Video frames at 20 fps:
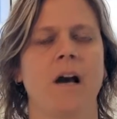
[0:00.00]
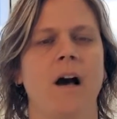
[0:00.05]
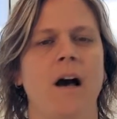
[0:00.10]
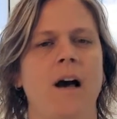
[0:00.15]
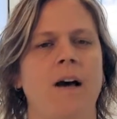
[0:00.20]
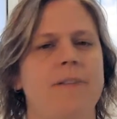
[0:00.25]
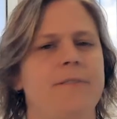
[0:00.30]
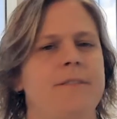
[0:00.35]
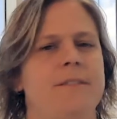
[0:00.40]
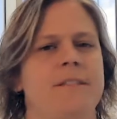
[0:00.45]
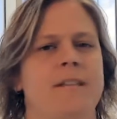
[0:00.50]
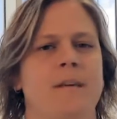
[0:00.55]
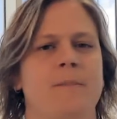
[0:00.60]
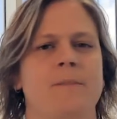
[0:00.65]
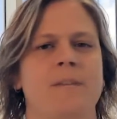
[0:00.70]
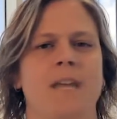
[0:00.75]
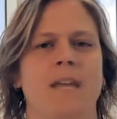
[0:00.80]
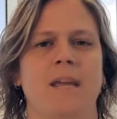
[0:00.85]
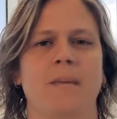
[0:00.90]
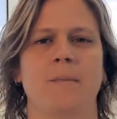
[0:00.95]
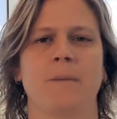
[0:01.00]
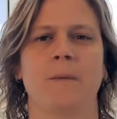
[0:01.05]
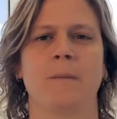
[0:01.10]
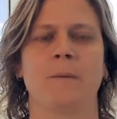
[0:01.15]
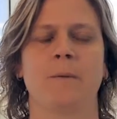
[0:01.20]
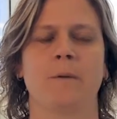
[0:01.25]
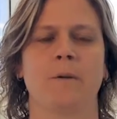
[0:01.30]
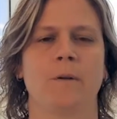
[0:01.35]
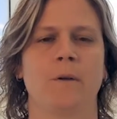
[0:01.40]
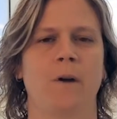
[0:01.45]
Oftentimes I get
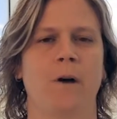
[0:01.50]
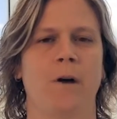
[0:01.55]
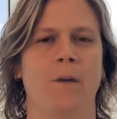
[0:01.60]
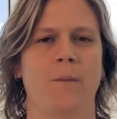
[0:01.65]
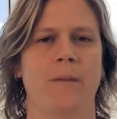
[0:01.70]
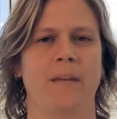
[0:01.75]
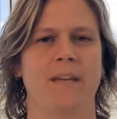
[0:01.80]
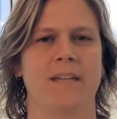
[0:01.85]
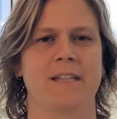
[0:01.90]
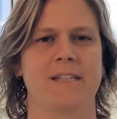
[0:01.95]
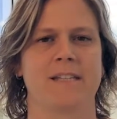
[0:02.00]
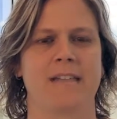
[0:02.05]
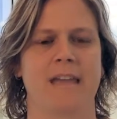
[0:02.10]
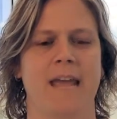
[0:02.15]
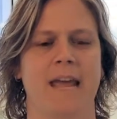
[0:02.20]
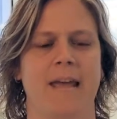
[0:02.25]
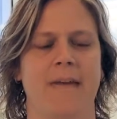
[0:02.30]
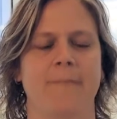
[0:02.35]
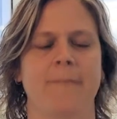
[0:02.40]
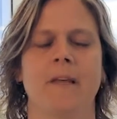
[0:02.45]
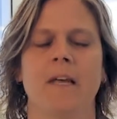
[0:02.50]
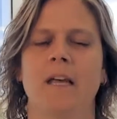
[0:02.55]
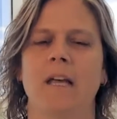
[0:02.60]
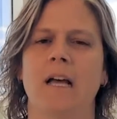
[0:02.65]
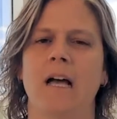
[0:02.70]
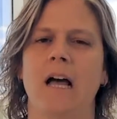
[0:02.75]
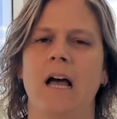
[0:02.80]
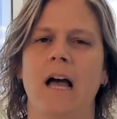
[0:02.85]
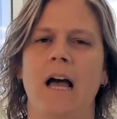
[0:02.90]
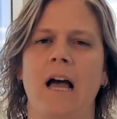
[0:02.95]
people who call me and say,
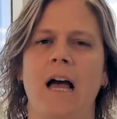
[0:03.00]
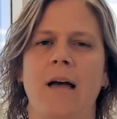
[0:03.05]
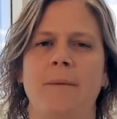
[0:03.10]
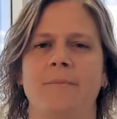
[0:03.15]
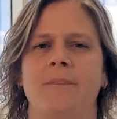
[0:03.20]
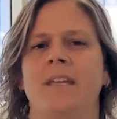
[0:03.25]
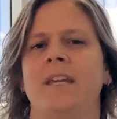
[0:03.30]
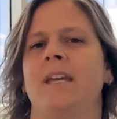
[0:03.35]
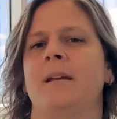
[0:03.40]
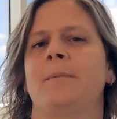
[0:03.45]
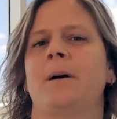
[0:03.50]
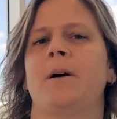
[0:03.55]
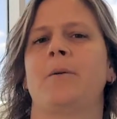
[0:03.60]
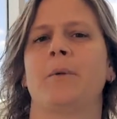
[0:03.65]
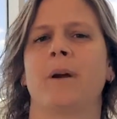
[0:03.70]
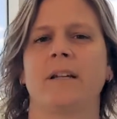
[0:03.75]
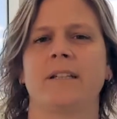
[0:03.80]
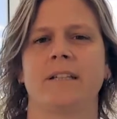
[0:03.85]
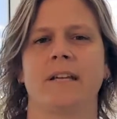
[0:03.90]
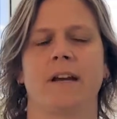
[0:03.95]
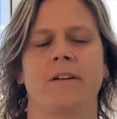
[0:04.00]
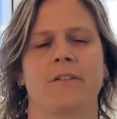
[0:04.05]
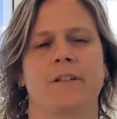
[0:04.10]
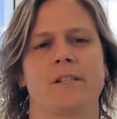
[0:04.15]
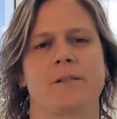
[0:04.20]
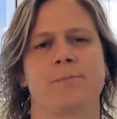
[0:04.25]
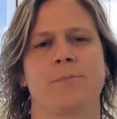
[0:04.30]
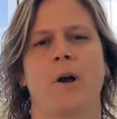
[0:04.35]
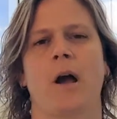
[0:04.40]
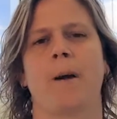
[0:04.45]
I'm thinking about renting out
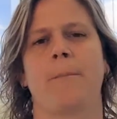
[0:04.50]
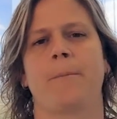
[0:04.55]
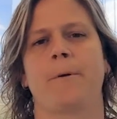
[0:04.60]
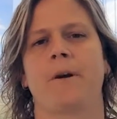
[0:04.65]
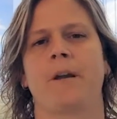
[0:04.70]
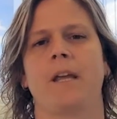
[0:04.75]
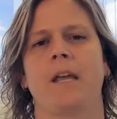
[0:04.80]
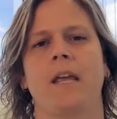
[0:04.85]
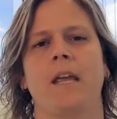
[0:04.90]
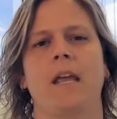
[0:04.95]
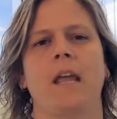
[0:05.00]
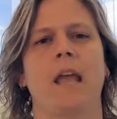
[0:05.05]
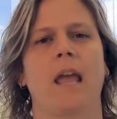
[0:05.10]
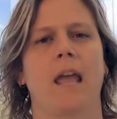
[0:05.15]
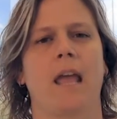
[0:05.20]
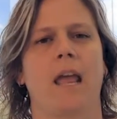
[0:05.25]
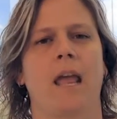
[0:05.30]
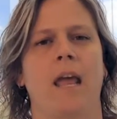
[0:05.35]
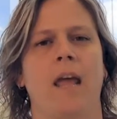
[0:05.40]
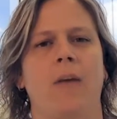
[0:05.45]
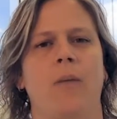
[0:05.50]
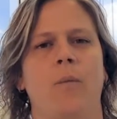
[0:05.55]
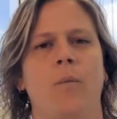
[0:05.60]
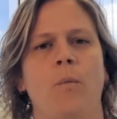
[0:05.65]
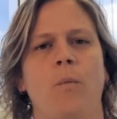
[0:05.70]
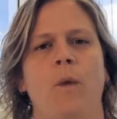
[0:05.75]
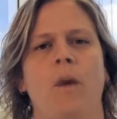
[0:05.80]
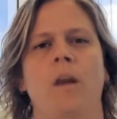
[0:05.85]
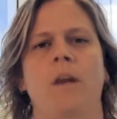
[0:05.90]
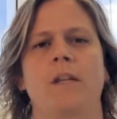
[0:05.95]
this property and
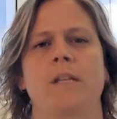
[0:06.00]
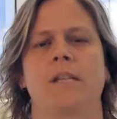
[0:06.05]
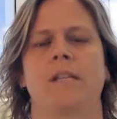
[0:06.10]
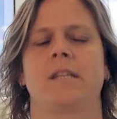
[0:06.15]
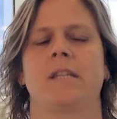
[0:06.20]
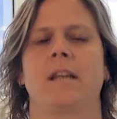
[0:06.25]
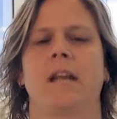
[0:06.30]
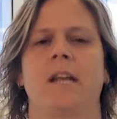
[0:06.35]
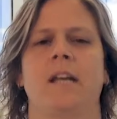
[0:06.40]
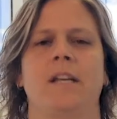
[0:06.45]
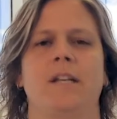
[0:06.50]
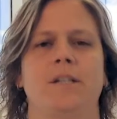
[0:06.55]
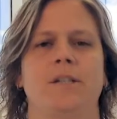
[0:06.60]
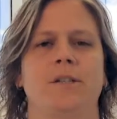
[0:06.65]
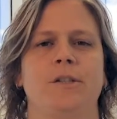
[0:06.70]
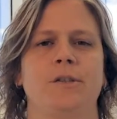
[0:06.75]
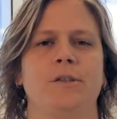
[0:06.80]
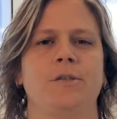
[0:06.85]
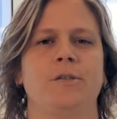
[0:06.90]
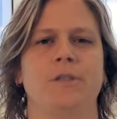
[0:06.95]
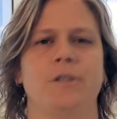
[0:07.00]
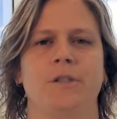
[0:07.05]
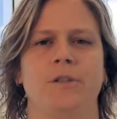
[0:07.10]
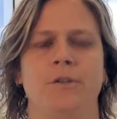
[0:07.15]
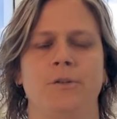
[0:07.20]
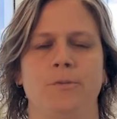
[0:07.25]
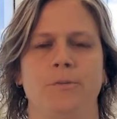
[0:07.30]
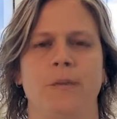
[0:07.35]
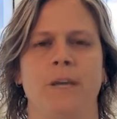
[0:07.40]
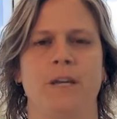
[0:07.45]
what is it that I need to do
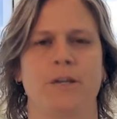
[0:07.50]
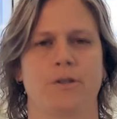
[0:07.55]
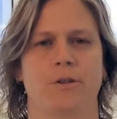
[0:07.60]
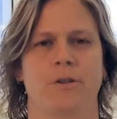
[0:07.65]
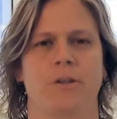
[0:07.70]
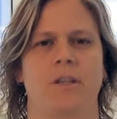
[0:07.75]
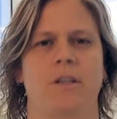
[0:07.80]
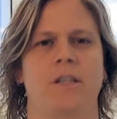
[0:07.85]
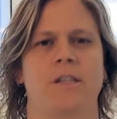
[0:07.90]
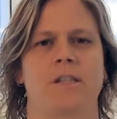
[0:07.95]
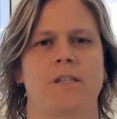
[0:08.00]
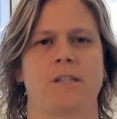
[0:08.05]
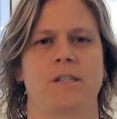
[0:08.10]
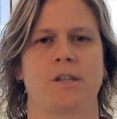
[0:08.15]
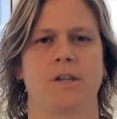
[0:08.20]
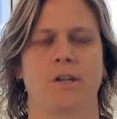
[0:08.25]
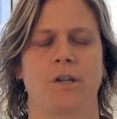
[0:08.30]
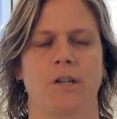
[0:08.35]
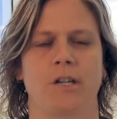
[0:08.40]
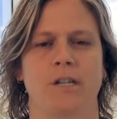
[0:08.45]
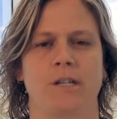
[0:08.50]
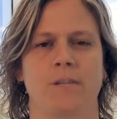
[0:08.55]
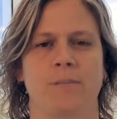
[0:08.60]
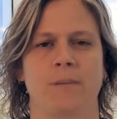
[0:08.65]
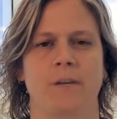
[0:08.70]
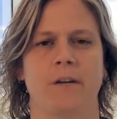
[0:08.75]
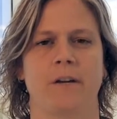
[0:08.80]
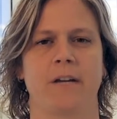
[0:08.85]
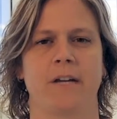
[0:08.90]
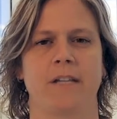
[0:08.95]
to make sure that this is a good
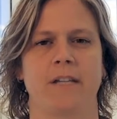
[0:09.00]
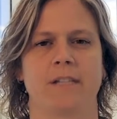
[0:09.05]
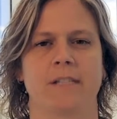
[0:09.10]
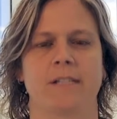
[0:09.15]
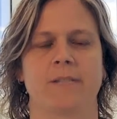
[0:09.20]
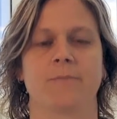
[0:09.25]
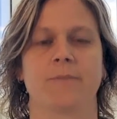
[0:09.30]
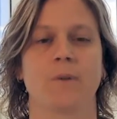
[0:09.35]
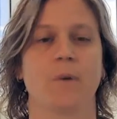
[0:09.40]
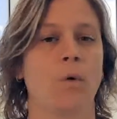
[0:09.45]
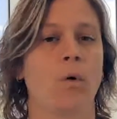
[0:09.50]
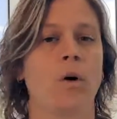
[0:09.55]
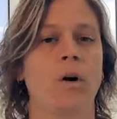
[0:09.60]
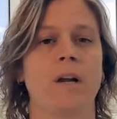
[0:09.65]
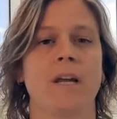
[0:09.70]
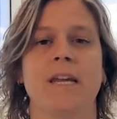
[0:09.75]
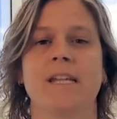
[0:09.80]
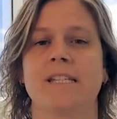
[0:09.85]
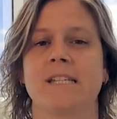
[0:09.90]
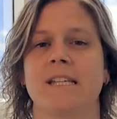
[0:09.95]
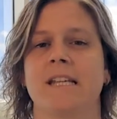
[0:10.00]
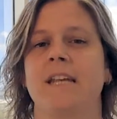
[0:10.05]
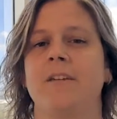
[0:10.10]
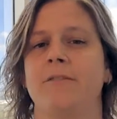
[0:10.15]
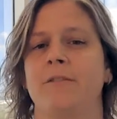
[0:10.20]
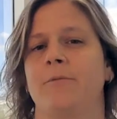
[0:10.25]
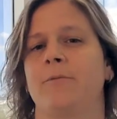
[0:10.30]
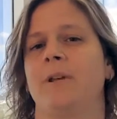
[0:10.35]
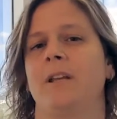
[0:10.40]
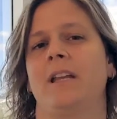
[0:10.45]
experience? Or is it
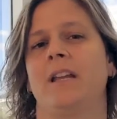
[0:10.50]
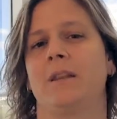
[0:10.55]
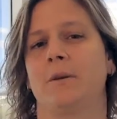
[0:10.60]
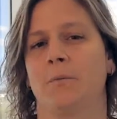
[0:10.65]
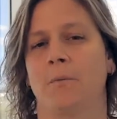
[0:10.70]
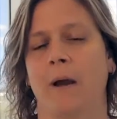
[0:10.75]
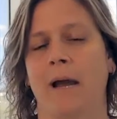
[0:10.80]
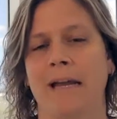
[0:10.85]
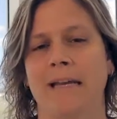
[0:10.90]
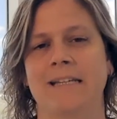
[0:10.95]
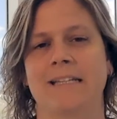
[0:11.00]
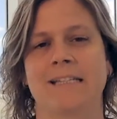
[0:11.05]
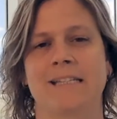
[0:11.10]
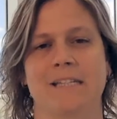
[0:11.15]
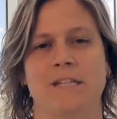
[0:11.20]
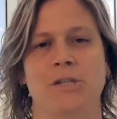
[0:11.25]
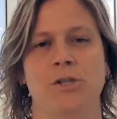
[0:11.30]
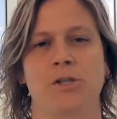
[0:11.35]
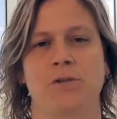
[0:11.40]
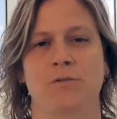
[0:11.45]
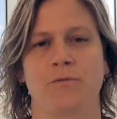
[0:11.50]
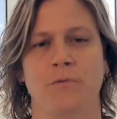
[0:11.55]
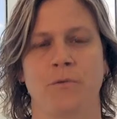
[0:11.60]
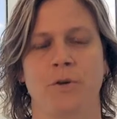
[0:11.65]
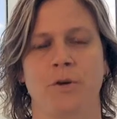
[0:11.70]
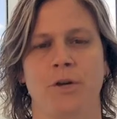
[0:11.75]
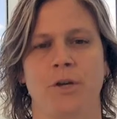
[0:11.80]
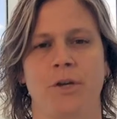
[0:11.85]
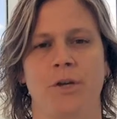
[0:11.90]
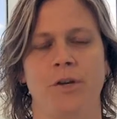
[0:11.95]
even really the right decision
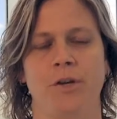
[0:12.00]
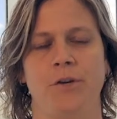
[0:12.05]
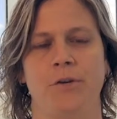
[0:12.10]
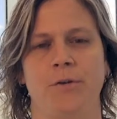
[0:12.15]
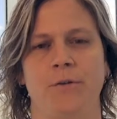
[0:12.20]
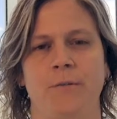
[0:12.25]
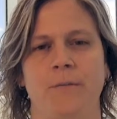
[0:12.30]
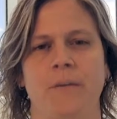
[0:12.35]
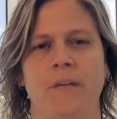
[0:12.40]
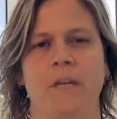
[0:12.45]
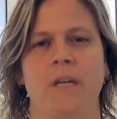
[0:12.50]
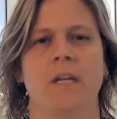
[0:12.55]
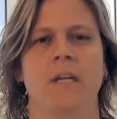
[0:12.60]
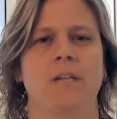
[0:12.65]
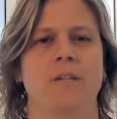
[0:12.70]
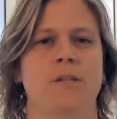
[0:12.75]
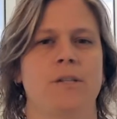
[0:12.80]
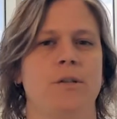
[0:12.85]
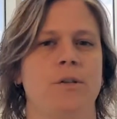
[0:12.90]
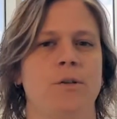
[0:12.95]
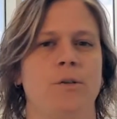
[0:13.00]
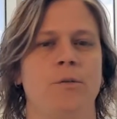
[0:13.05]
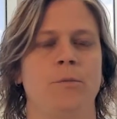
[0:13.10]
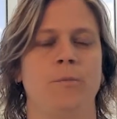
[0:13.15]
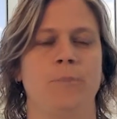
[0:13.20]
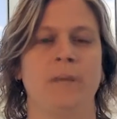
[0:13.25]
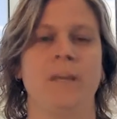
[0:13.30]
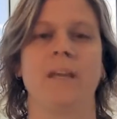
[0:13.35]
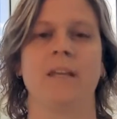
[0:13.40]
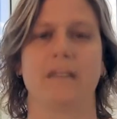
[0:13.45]
for you to
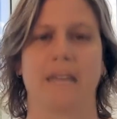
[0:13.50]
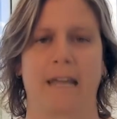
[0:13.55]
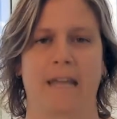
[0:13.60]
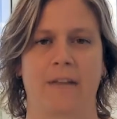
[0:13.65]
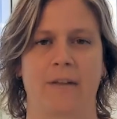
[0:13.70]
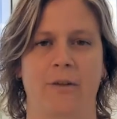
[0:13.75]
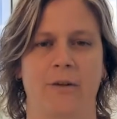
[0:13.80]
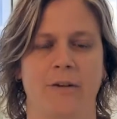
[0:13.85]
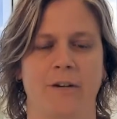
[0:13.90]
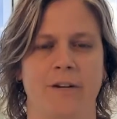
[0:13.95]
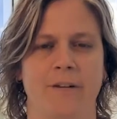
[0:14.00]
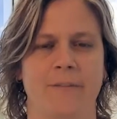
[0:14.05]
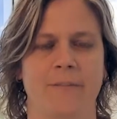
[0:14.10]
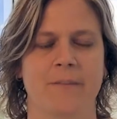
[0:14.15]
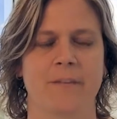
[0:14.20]
be a landlord?